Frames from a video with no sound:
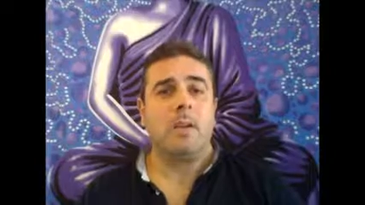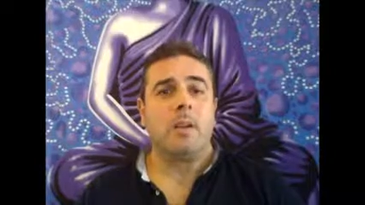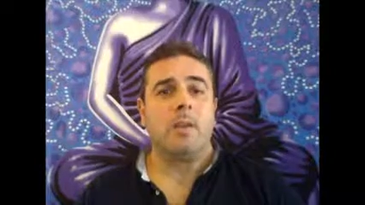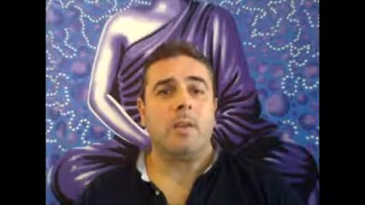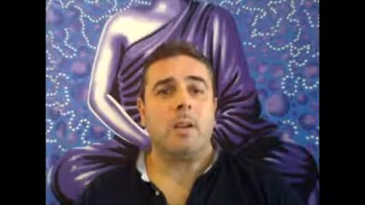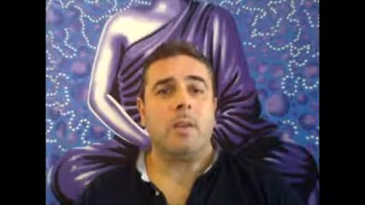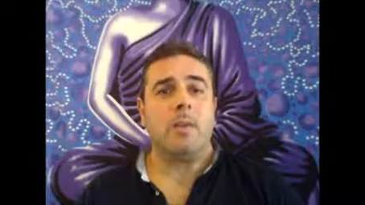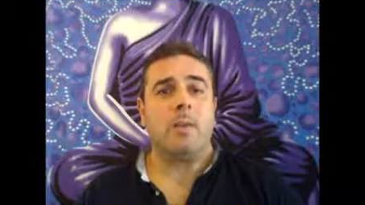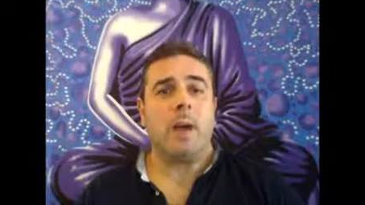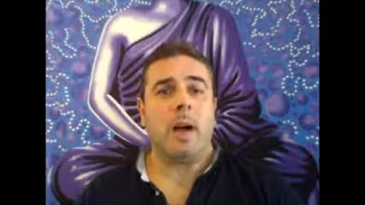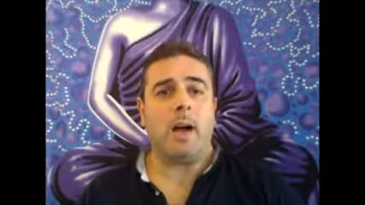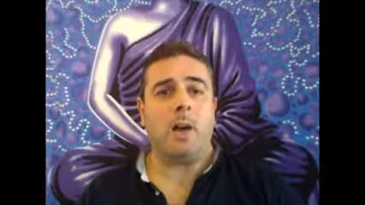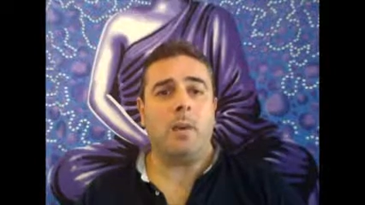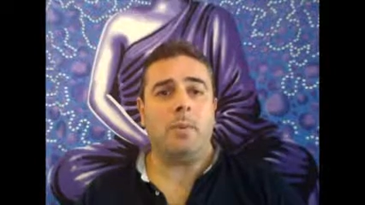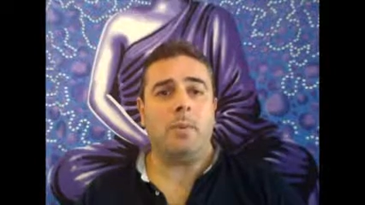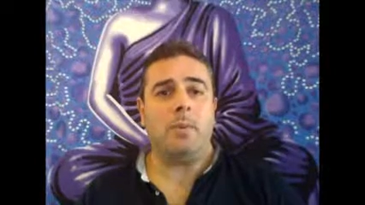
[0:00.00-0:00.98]
So I
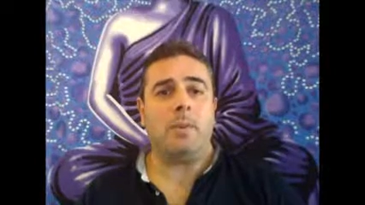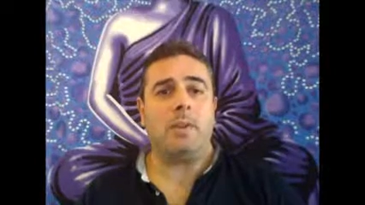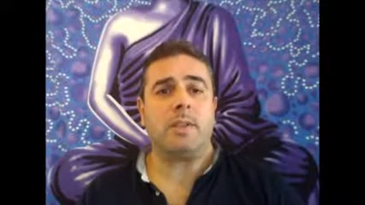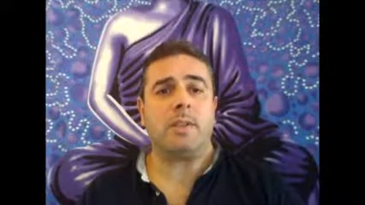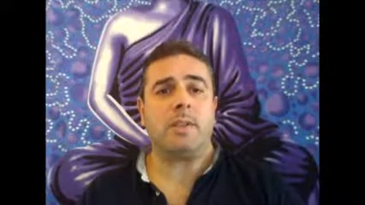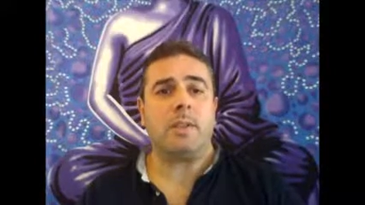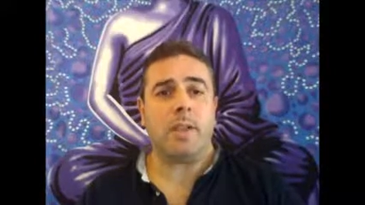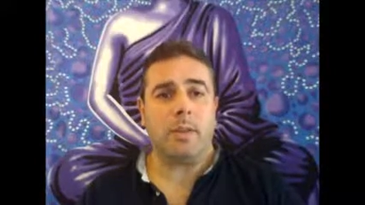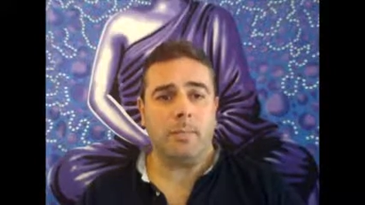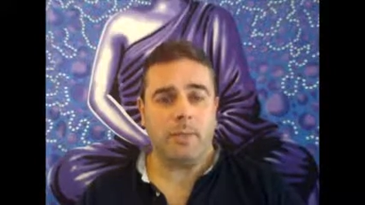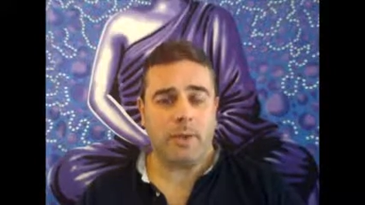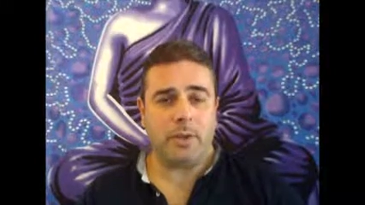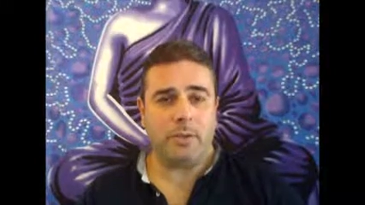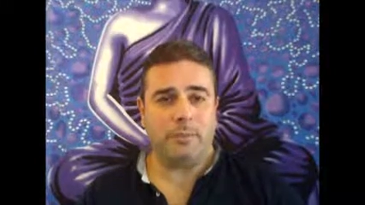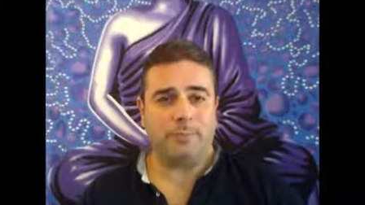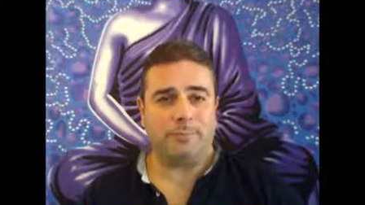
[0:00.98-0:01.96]
hope this has helped
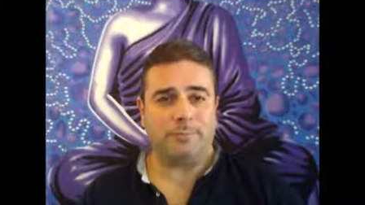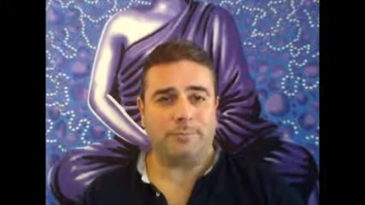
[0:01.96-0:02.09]
you.